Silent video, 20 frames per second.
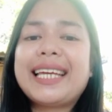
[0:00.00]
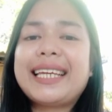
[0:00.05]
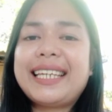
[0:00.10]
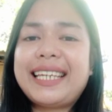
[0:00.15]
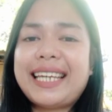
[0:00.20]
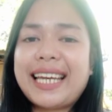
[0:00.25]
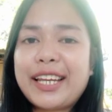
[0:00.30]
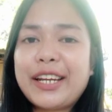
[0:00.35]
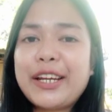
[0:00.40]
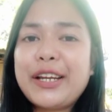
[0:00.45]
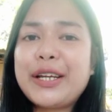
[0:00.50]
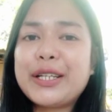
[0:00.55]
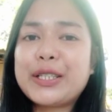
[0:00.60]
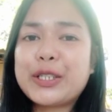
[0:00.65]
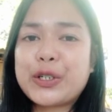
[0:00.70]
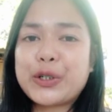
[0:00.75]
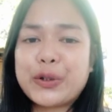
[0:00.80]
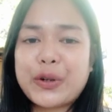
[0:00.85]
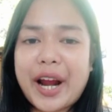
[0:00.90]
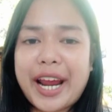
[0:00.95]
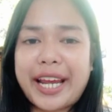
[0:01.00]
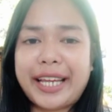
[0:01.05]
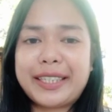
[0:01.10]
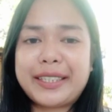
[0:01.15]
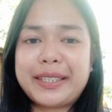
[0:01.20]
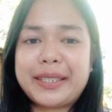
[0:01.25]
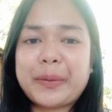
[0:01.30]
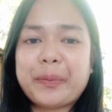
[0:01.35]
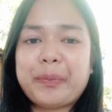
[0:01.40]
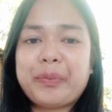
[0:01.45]
Getting it right.
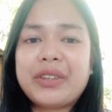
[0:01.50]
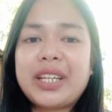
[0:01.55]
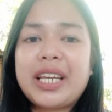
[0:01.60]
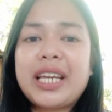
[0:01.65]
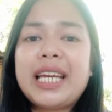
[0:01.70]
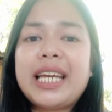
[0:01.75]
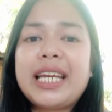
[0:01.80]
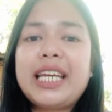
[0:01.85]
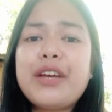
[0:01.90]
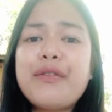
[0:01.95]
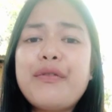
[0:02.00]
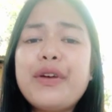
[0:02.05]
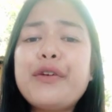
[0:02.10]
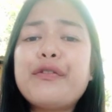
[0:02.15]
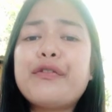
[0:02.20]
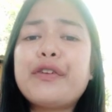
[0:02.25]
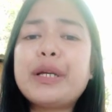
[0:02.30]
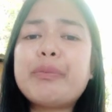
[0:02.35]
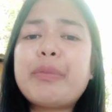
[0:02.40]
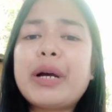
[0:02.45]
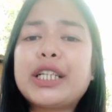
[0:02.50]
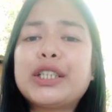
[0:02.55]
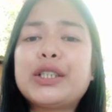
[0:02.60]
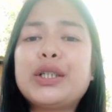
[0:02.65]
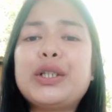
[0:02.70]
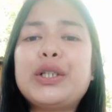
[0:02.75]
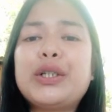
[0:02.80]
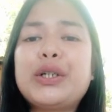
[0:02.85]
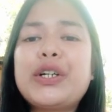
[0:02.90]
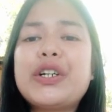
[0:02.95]
Giving feedback
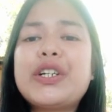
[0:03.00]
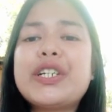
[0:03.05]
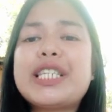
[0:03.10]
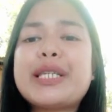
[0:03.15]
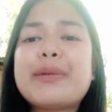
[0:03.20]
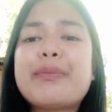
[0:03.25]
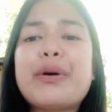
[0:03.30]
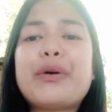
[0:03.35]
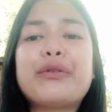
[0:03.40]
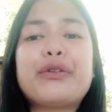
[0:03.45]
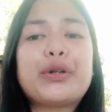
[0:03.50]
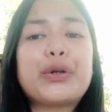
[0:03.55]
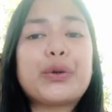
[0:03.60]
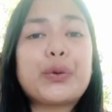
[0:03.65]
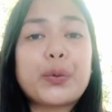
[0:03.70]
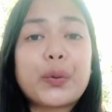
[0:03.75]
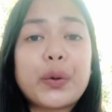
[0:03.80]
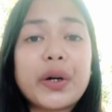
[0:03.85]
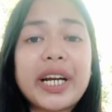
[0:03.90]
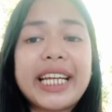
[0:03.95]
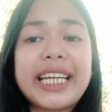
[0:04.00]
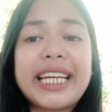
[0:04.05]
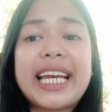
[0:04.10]
to learners about their work